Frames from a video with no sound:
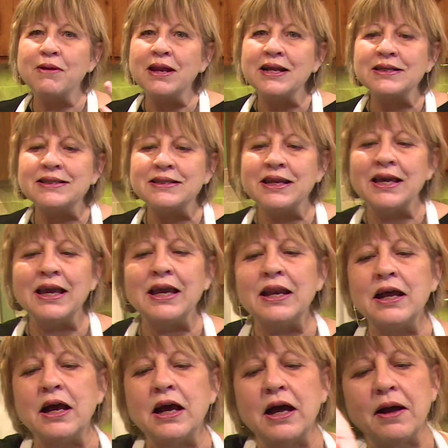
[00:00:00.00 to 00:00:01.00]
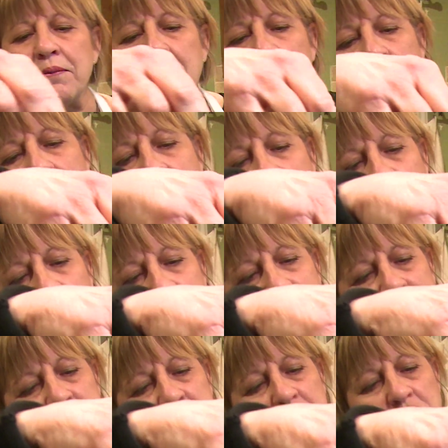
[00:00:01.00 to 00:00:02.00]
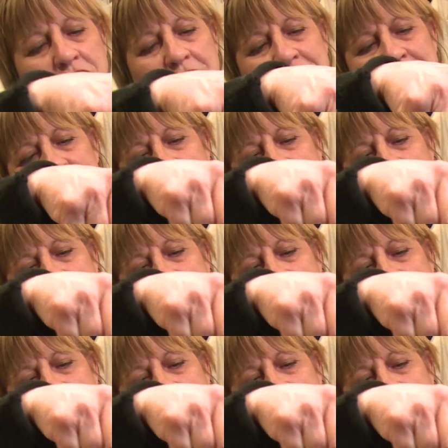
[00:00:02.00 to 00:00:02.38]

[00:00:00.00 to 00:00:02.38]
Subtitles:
minutes to heat up. I want to make sure this